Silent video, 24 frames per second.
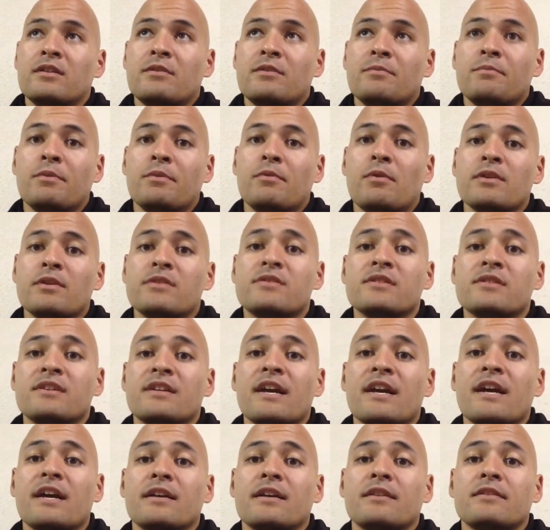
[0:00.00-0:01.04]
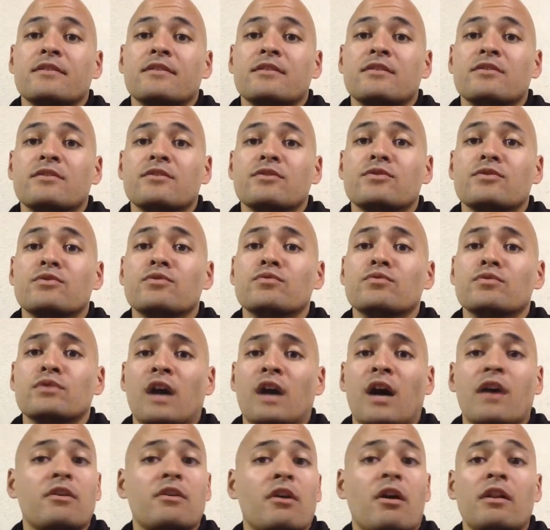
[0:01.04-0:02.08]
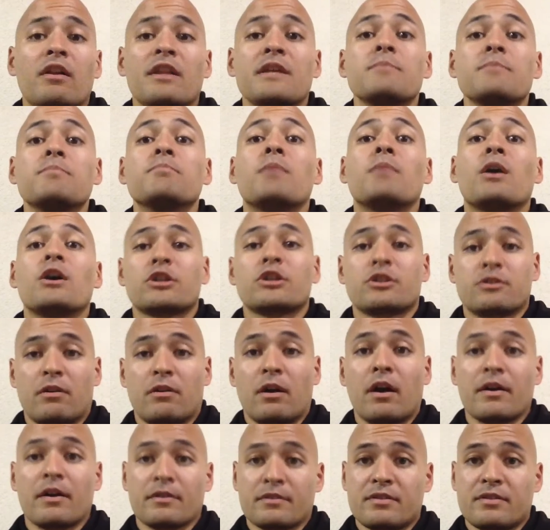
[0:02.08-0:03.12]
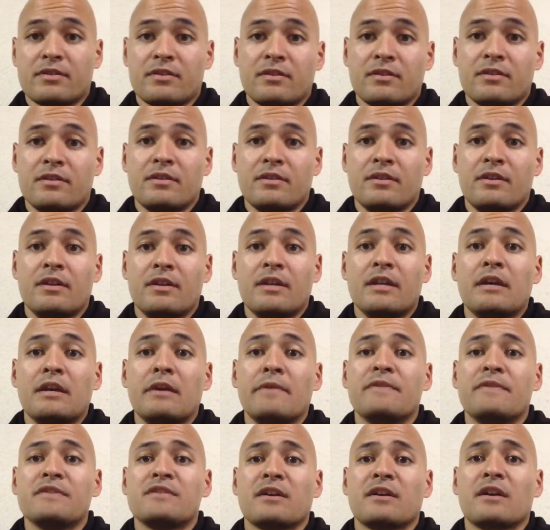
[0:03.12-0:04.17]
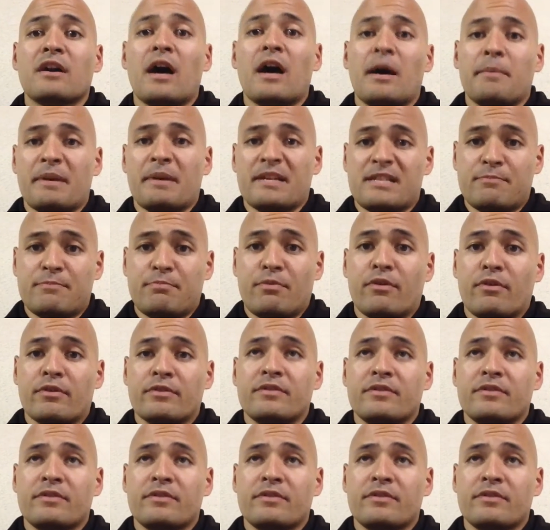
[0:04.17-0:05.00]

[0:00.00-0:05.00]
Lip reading: But once again, do not call it martial arts if it's a combat sport.